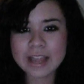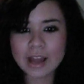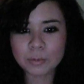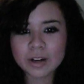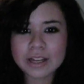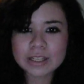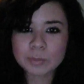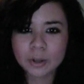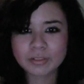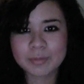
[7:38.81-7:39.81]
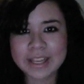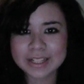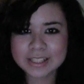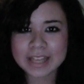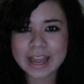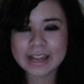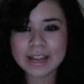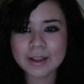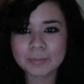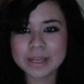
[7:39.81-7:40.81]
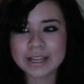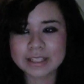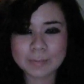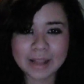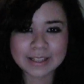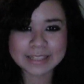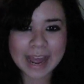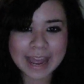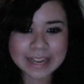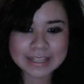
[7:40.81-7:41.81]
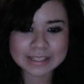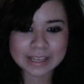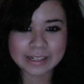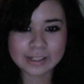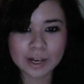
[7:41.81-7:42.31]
see Edward explode from the inside because Bella dies and,